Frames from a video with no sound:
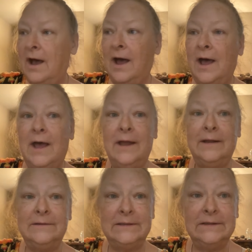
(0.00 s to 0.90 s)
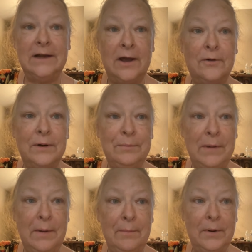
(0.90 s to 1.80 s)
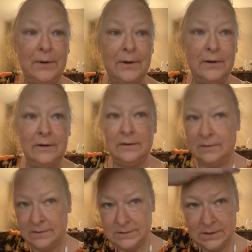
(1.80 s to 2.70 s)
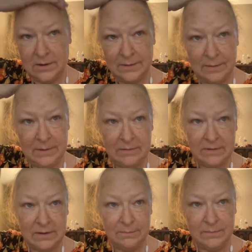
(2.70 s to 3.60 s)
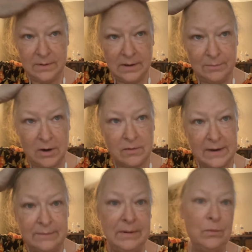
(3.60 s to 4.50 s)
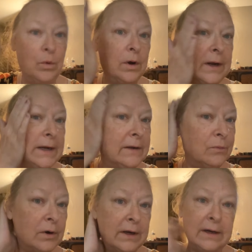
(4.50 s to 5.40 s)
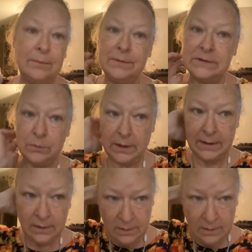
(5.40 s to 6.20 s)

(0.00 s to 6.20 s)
I did not remember. Sorry, I'm having a, I'm already been working and working up a sweat.